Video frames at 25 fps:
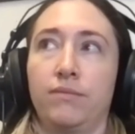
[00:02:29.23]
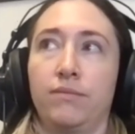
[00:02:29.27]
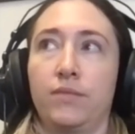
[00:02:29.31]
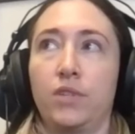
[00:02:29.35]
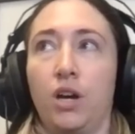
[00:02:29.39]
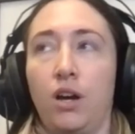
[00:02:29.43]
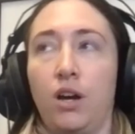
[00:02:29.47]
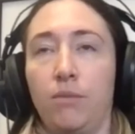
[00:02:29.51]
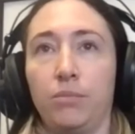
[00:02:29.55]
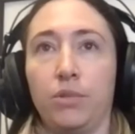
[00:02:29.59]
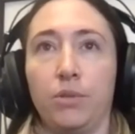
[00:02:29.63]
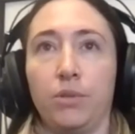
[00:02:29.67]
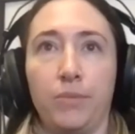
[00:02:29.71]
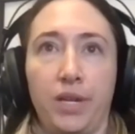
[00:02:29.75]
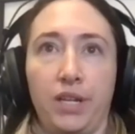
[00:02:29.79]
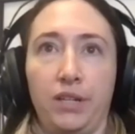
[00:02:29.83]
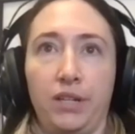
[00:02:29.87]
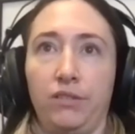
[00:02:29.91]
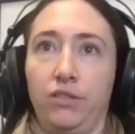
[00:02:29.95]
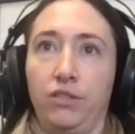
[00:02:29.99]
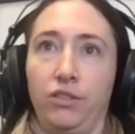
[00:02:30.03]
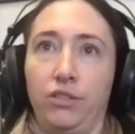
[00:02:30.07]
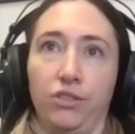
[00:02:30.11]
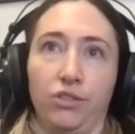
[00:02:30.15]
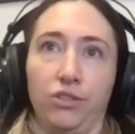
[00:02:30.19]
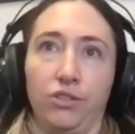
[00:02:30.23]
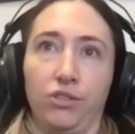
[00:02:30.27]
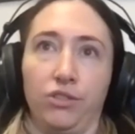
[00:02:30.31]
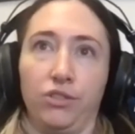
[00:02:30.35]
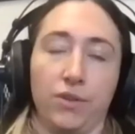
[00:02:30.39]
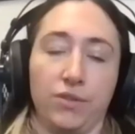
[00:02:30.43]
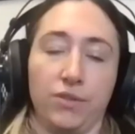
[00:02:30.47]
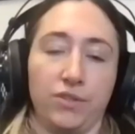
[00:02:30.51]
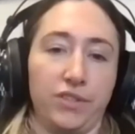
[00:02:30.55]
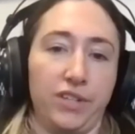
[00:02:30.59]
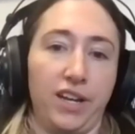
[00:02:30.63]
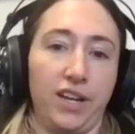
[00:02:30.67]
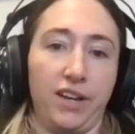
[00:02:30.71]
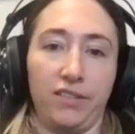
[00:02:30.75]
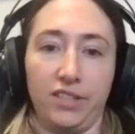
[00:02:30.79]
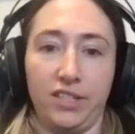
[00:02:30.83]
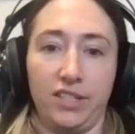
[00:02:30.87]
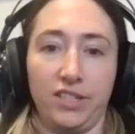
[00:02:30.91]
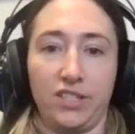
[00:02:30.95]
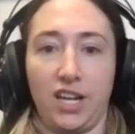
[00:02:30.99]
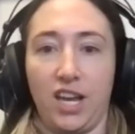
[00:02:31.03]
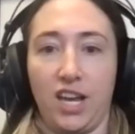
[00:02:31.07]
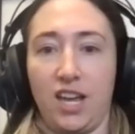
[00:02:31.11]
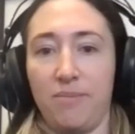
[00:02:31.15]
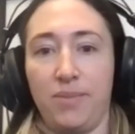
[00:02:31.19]
complement your
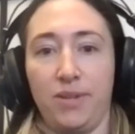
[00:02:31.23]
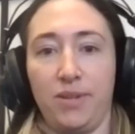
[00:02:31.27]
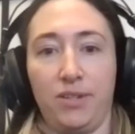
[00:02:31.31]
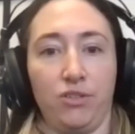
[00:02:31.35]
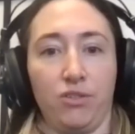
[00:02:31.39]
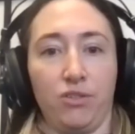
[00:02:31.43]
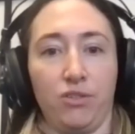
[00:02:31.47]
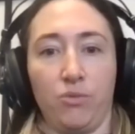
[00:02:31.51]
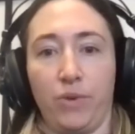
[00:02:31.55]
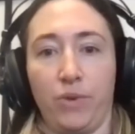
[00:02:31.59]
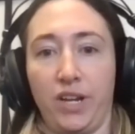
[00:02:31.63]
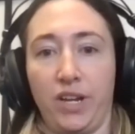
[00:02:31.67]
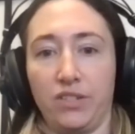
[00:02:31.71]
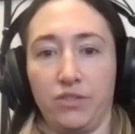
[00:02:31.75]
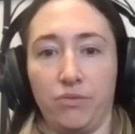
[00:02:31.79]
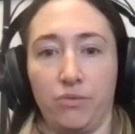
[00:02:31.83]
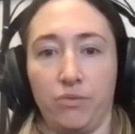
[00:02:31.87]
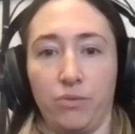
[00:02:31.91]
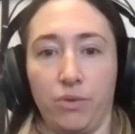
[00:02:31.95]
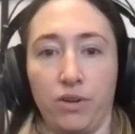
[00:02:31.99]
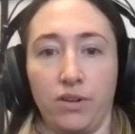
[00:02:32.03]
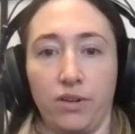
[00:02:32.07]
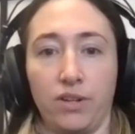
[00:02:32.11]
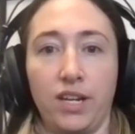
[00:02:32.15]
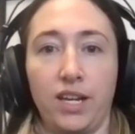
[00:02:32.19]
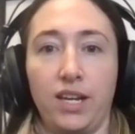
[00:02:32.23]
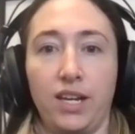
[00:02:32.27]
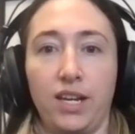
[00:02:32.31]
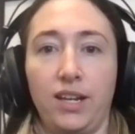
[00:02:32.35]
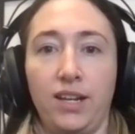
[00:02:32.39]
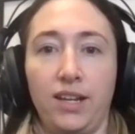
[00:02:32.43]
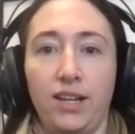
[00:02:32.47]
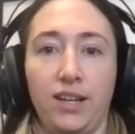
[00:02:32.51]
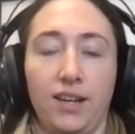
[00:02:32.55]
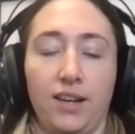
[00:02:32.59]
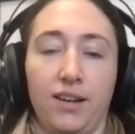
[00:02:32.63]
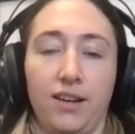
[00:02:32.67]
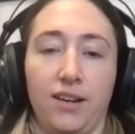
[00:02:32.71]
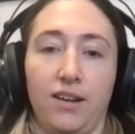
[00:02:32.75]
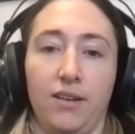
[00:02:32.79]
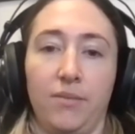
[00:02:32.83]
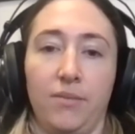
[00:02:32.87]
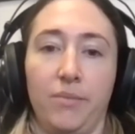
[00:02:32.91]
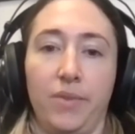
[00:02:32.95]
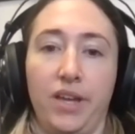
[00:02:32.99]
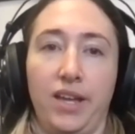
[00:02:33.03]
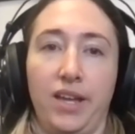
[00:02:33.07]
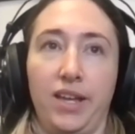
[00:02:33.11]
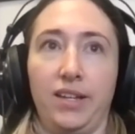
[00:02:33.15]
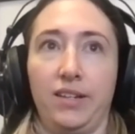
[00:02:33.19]
personality type and your ways of working,
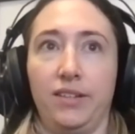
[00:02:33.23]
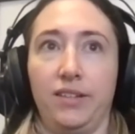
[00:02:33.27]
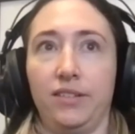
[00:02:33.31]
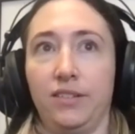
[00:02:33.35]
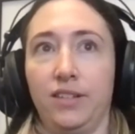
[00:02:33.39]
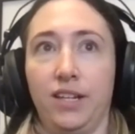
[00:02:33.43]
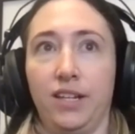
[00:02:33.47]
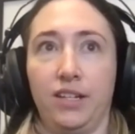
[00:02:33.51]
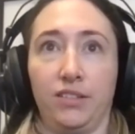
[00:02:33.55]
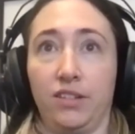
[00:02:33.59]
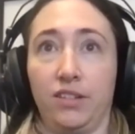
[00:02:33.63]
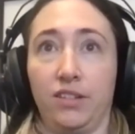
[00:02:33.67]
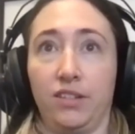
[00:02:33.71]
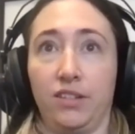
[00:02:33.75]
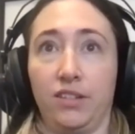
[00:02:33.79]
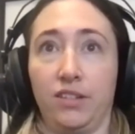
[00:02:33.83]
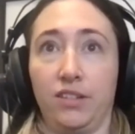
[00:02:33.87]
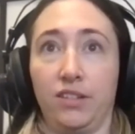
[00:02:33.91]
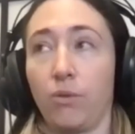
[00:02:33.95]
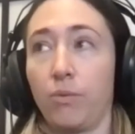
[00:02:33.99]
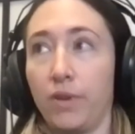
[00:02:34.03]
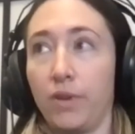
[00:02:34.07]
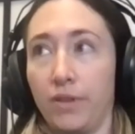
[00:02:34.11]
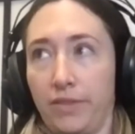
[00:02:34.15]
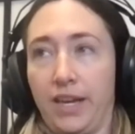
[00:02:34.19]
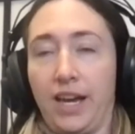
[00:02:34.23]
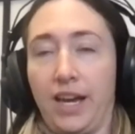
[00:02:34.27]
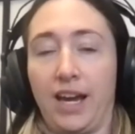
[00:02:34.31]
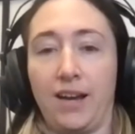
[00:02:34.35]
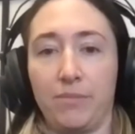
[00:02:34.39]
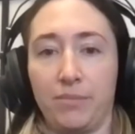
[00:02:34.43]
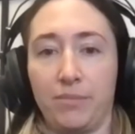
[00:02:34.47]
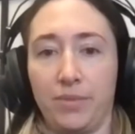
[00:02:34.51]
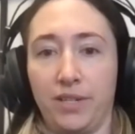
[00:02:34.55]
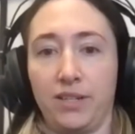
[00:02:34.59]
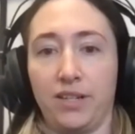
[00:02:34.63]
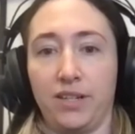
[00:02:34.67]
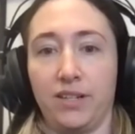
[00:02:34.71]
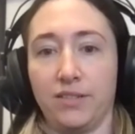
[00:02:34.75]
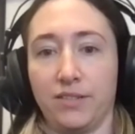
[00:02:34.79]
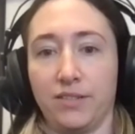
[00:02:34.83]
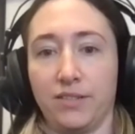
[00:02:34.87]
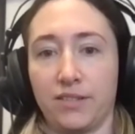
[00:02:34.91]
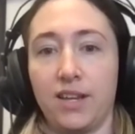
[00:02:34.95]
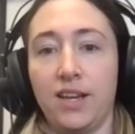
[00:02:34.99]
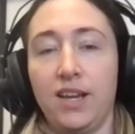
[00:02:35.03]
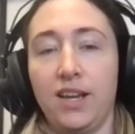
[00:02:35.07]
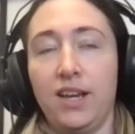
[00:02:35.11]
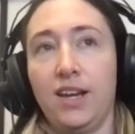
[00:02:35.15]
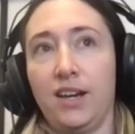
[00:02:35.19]
and can work with that,
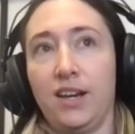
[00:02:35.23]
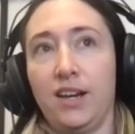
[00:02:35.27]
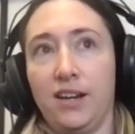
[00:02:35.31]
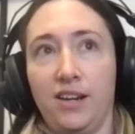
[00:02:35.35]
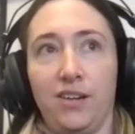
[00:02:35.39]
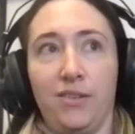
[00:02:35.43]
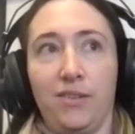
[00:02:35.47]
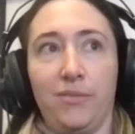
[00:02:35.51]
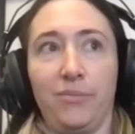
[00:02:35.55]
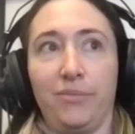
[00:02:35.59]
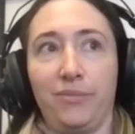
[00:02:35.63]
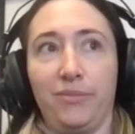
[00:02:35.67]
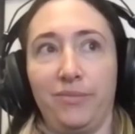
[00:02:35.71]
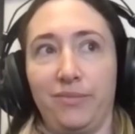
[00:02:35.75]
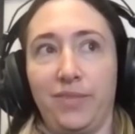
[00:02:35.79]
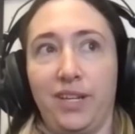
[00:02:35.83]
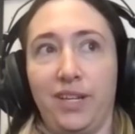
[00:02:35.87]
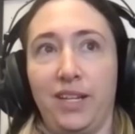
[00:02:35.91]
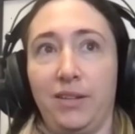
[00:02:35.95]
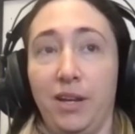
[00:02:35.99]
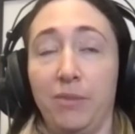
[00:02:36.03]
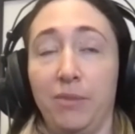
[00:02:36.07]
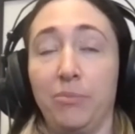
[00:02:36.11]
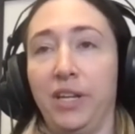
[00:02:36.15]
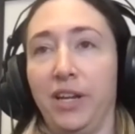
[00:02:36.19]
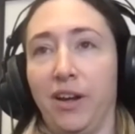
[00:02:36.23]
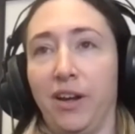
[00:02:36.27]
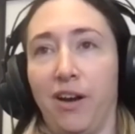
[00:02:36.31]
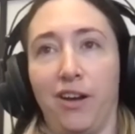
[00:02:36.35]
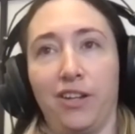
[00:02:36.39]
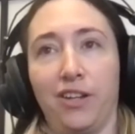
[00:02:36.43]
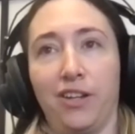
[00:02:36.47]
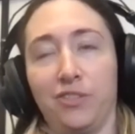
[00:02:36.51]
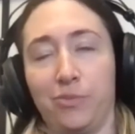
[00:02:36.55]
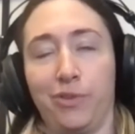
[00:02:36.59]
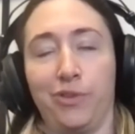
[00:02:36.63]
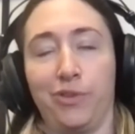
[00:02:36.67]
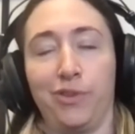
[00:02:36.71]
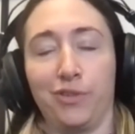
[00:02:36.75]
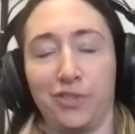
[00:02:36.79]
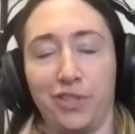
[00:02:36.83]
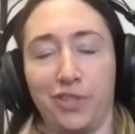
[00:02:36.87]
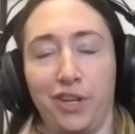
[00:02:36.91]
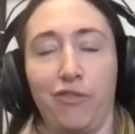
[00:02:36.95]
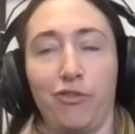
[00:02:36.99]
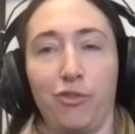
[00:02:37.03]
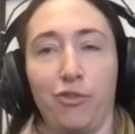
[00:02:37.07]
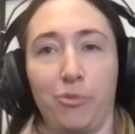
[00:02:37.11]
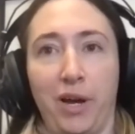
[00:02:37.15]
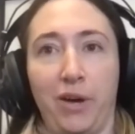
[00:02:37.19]
because and be honest with
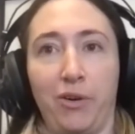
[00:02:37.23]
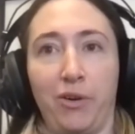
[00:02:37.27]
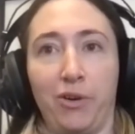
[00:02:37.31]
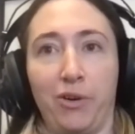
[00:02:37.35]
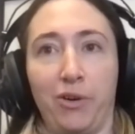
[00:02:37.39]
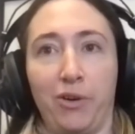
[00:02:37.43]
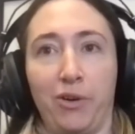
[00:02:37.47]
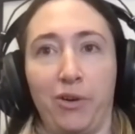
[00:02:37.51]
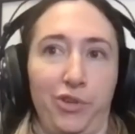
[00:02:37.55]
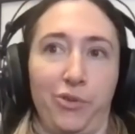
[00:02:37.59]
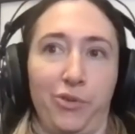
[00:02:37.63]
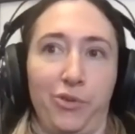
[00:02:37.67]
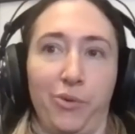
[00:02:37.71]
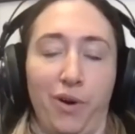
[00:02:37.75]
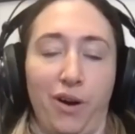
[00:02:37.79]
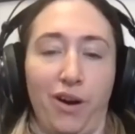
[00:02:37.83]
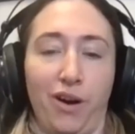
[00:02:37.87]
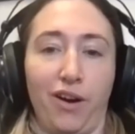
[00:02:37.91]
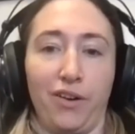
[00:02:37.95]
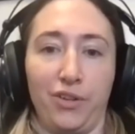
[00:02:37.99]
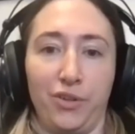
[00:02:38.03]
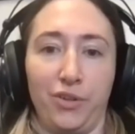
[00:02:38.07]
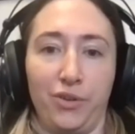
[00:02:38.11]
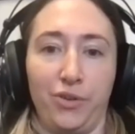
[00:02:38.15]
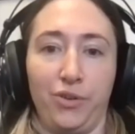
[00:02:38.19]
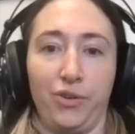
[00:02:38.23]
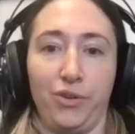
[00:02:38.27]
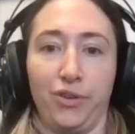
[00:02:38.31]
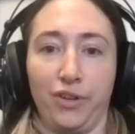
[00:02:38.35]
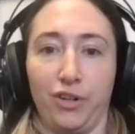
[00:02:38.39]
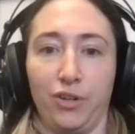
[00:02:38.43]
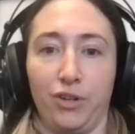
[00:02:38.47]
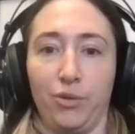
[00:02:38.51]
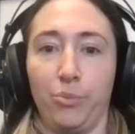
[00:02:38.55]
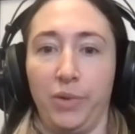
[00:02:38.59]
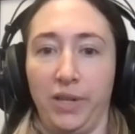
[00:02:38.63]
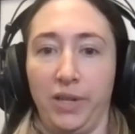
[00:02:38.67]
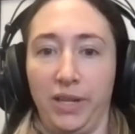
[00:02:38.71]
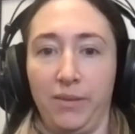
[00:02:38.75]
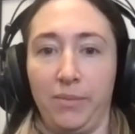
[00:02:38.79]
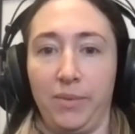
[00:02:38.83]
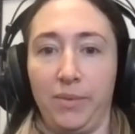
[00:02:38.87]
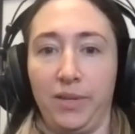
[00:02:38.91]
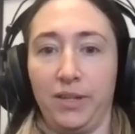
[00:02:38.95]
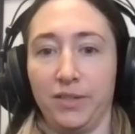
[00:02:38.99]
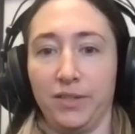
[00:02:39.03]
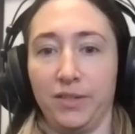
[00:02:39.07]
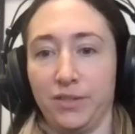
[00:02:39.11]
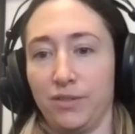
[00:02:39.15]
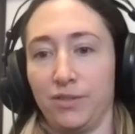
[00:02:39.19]
yourself about who you are and who you're going to be,
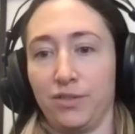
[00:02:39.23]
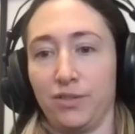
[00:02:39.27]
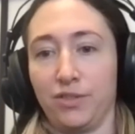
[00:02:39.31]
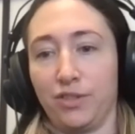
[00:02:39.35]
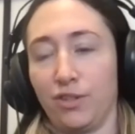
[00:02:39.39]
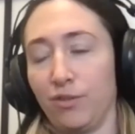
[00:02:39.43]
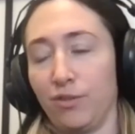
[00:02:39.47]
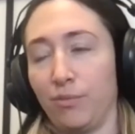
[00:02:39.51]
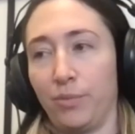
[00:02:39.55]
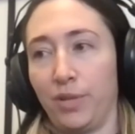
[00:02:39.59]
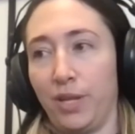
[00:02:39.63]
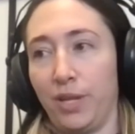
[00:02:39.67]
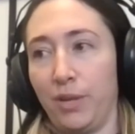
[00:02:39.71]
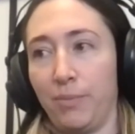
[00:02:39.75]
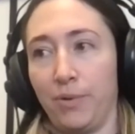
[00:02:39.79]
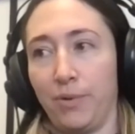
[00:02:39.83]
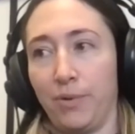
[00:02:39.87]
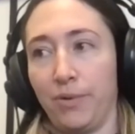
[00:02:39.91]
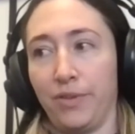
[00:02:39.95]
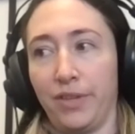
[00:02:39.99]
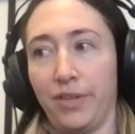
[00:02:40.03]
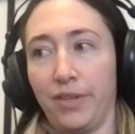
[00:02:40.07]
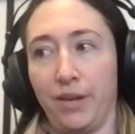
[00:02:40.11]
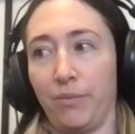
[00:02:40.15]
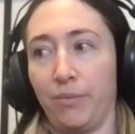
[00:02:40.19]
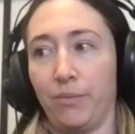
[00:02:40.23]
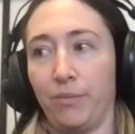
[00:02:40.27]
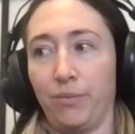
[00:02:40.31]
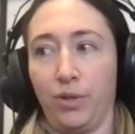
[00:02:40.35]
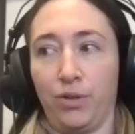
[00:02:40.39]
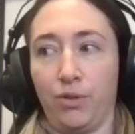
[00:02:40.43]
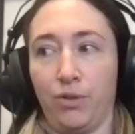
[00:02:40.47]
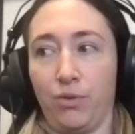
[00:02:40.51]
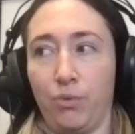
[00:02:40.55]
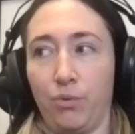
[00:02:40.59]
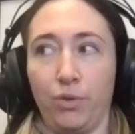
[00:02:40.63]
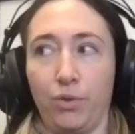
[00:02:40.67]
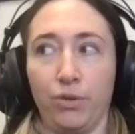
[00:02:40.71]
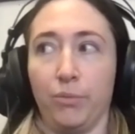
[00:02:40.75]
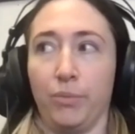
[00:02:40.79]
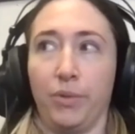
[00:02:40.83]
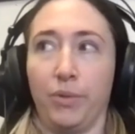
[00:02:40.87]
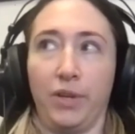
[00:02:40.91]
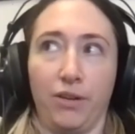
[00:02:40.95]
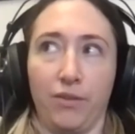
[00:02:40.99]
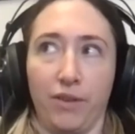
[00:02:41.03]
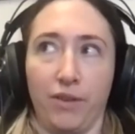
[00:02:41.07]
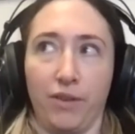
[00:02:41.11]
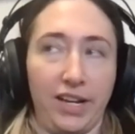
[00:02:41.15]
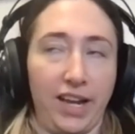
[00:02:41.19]
because there's certain people that wouldn't
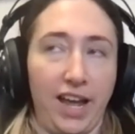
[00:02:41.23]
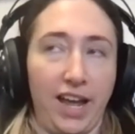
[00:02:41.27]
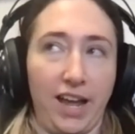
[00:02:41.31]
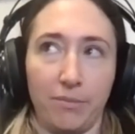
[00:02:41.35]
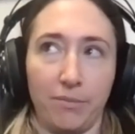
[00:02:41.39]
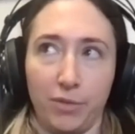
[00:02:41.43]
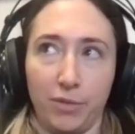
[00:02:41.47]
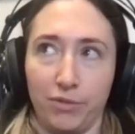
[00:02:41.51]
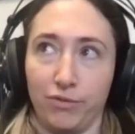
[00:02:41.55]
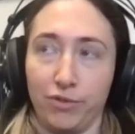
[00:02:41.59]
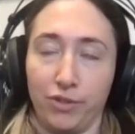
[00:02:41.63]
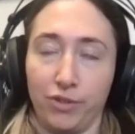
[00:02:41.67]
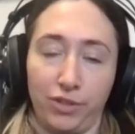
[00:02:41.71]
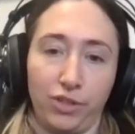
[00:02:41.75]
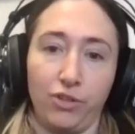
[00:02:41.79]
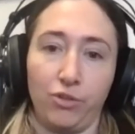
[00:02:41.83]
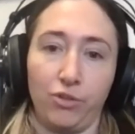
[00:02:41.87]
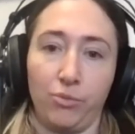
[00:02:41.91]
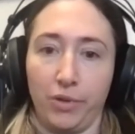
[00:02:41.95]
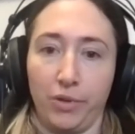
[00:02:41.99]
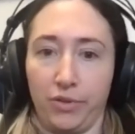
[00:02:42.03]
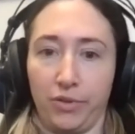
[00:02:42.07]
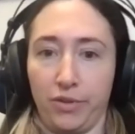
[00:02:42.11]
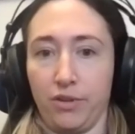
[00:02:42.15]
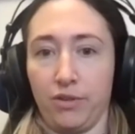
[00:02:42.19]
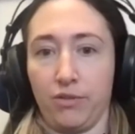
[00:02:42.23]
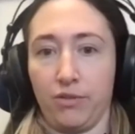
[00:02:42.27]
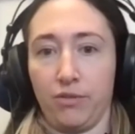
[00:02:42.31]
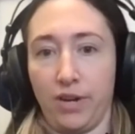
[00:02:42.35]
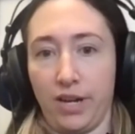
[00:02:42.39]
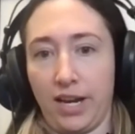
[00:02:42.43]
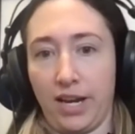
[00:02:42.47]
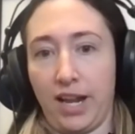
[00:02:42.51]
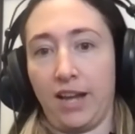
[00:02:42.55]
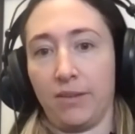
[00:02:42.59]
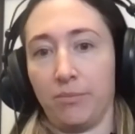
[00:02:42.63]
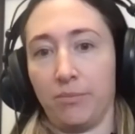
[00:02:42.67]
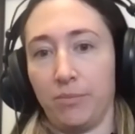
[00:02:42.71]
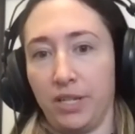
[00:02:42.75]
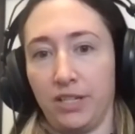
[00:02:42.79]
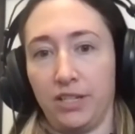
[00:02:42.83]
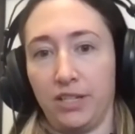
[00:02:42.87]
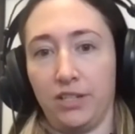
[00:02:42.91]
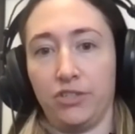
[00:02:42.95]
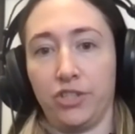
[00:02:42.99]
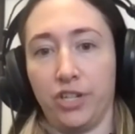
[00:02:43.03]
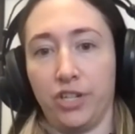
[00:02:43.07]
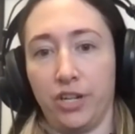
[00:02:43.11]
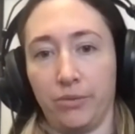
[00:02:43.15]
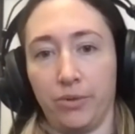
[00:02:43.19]
be a great admin for you, but they're a great admin
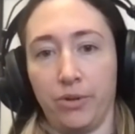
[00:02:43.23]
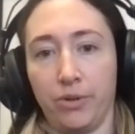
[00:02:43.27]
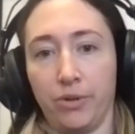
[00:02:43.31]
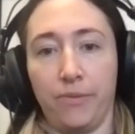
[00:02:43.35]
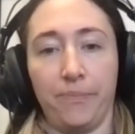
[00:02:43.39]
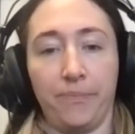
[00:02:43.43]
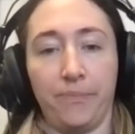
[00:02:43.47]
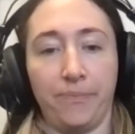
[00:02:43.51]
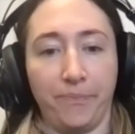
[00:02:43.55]
in general.